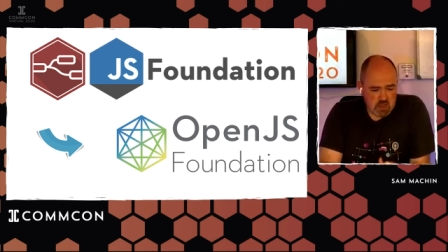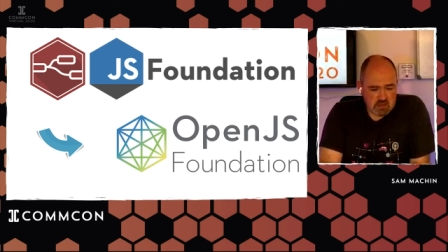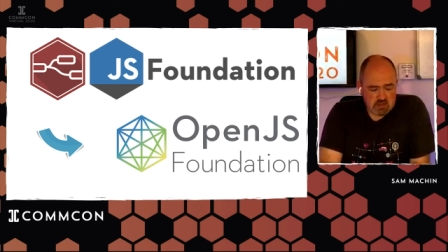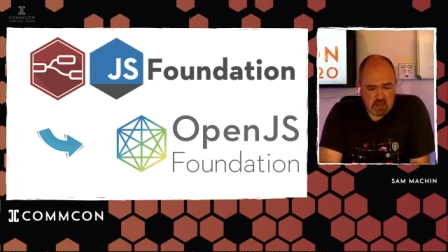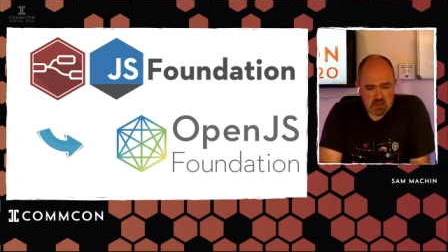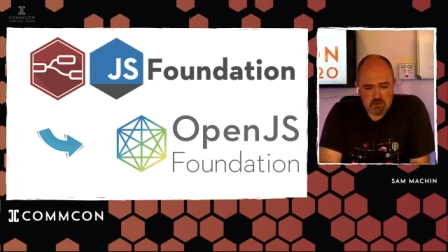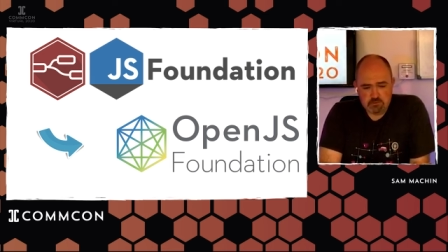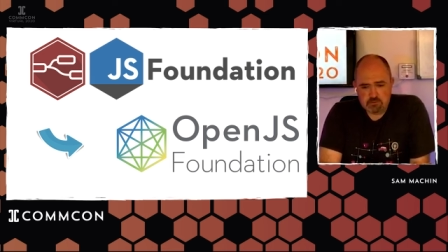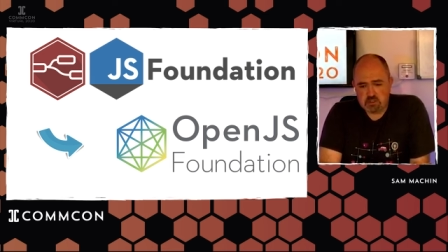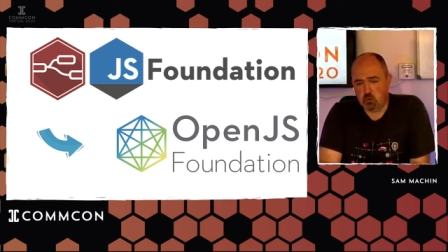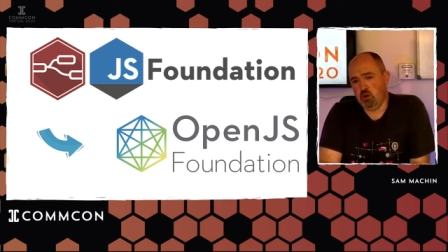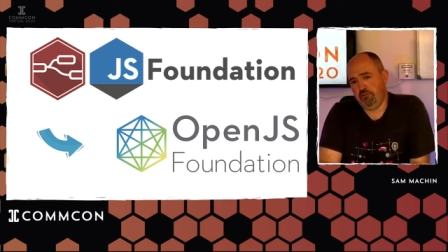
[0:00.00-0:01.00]
Nick and
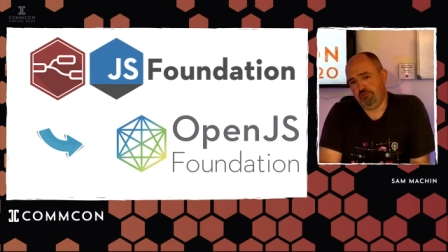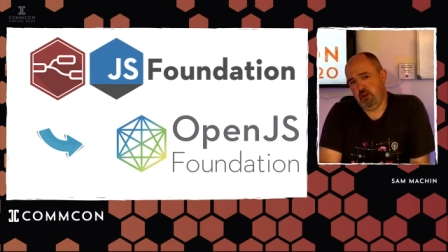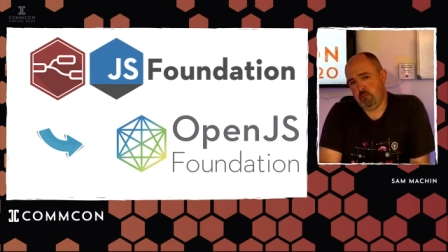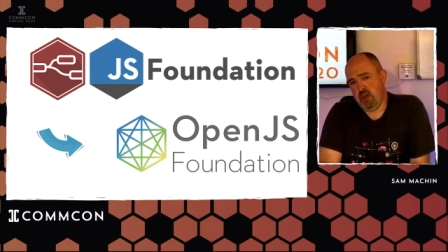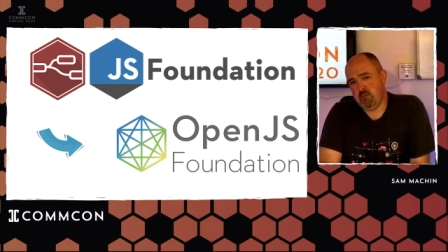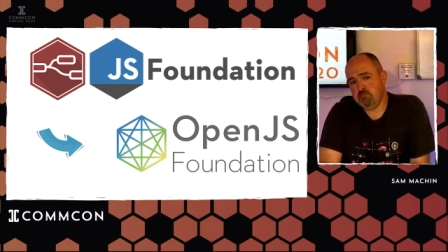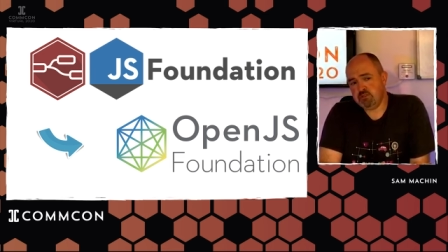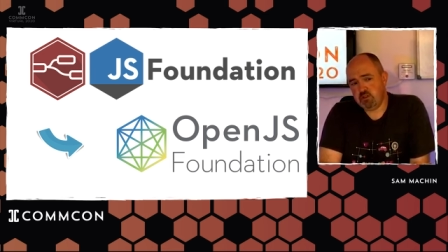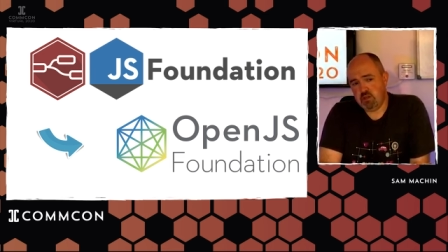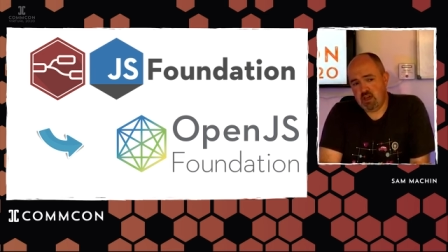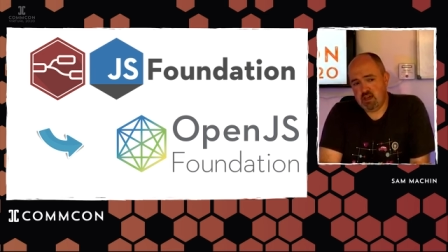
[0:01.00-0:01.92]
Dave still work for IBM, so